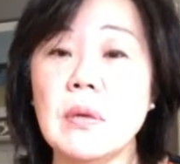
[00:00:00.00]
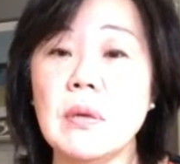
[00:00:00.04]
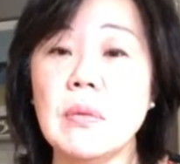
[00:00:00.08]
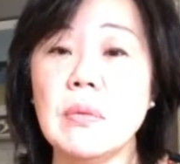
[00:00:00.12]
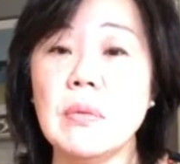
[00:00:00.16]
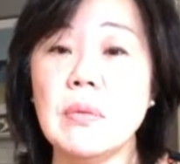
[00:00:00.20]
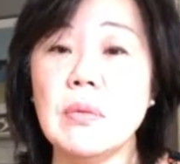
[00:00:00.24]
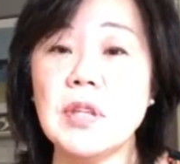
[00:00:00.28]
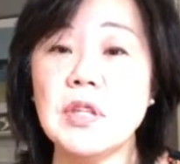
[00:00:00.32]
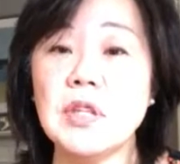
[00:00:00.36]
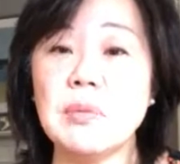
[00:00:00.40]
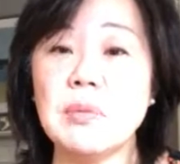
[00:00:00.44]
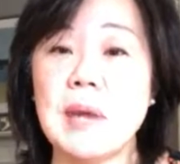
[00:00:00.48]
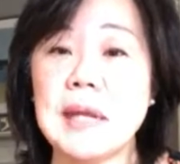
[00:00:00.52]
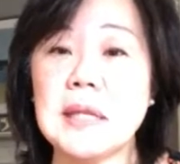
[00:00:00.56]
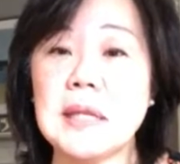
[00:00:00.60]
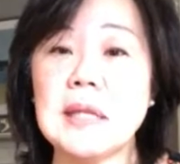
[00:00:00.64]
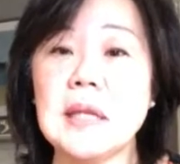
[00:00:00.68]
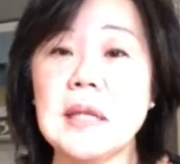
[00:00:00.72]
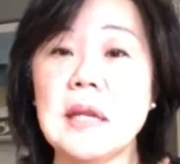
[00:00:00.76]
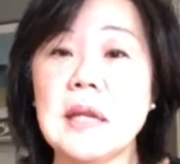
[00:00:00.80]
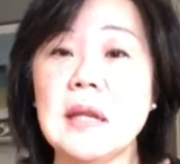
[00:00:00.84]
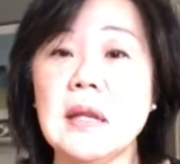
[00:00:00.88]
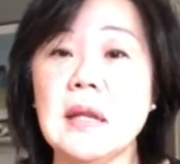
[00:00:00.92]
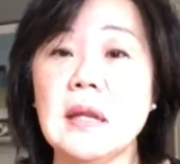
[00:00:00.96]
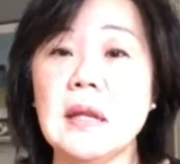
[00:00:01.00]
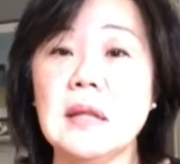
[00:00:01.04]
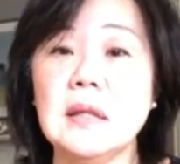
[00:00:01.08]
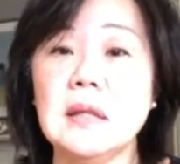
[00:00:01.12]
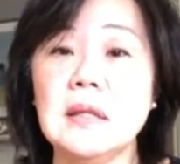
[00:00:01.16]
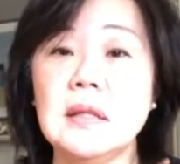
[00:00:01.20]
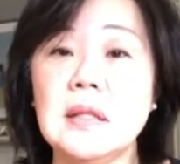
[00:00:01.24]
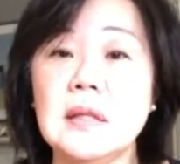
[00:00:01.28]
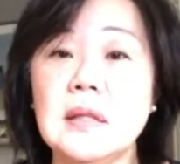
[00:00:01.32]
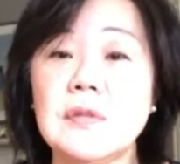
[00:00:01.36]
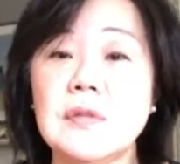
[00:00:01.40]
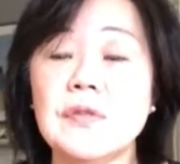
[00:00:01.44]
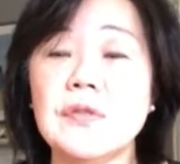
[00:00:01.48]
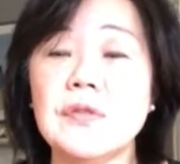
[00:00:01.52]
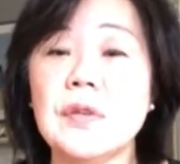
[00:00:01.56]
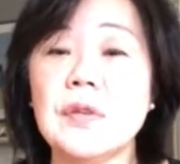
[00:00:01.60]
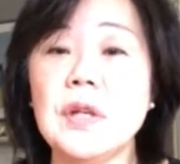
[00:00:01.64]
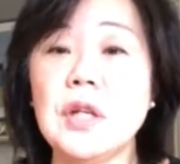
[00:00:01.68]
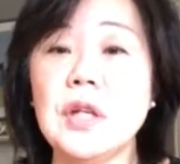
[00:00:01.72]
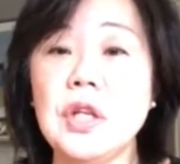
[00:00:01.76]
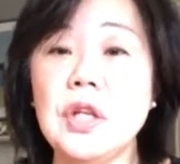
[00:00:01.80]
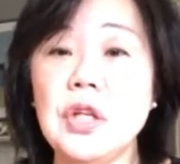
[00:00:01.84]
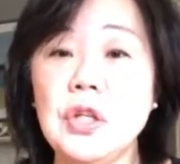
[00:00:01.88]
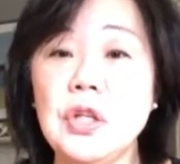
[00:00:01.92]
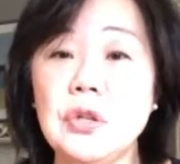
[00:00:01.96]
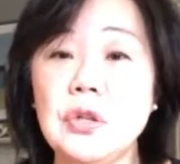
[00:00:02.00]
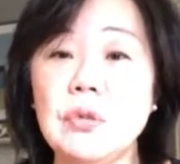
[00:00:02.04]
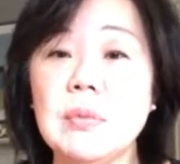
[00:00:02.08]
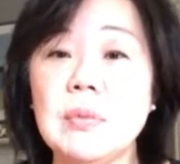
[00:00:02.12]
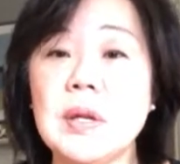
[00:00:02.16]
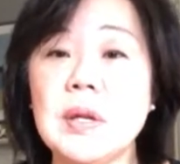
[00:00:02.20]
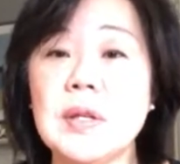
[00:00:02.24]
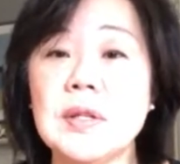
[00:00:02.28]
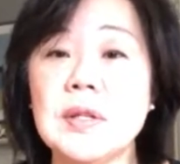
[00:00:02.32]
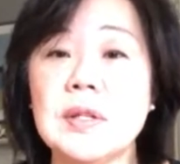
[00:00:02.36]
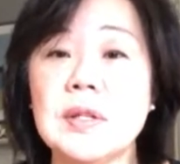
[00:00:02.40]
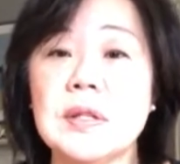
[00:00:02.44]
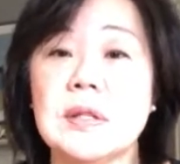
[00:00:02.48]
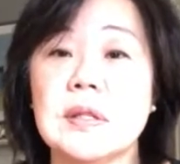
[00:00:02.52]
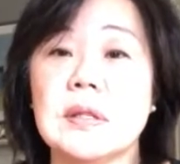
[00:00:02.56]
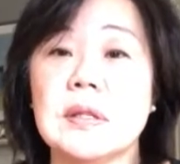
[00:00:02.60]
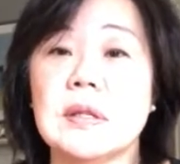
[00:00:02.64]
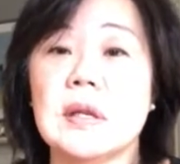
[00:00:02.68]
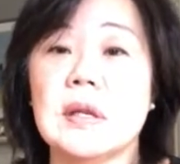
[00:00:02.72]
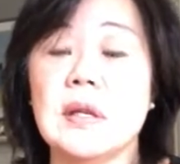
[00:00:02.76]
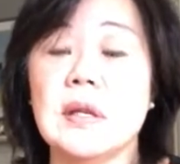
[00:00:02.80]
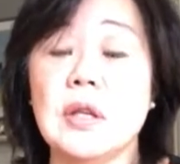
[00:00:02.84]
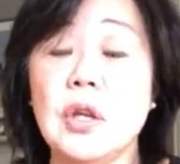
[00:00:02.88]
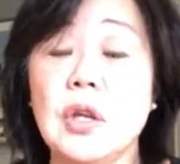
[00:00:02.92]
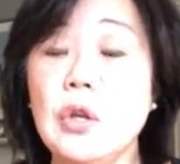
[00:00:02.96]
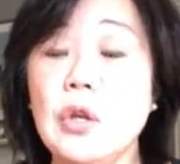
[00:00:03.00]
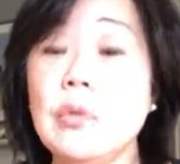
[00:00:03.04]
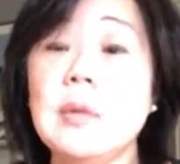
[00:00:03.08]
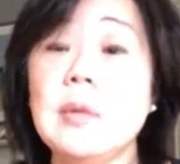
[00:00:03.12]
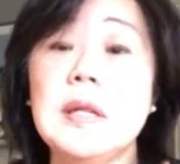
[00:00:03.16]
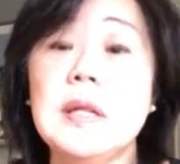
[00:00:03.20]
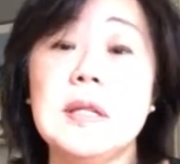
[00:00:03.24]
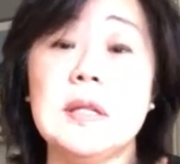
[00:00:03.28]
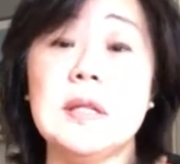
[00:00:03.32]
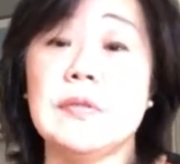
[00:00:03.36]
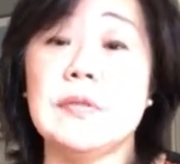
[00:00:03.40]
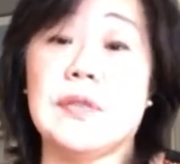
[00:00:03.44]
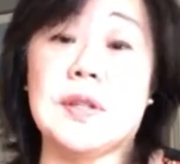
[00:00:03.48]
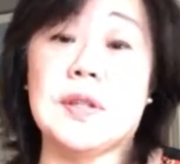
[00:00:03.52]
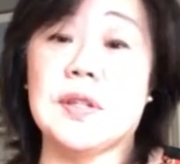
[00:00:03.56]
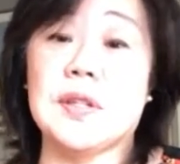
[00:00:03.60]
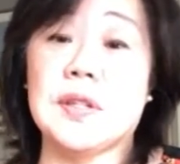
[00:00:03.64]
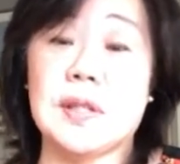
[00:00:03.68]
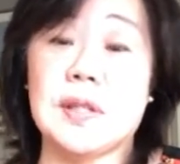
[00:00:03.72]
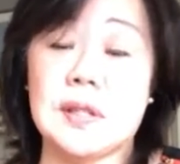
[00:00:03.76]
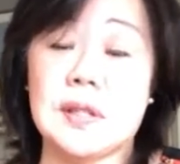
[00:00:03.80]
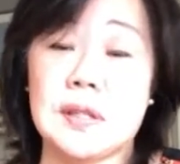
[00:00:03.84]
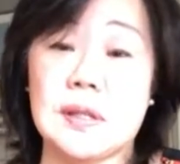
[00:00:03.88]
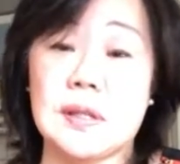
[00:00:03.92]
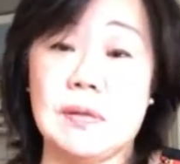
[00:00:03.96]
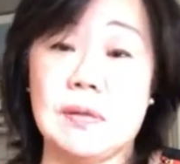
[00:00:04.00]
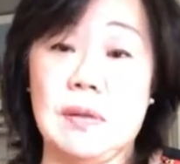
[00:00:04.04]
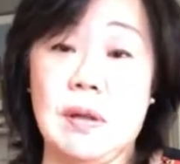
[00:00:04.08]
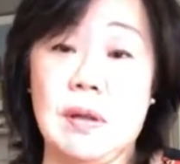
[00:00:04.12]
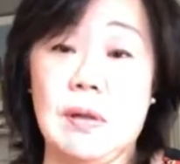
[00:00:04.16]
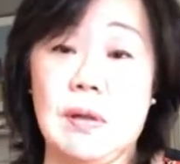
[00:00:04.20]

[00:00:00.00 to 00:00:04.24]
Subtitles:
respecting the different human differences.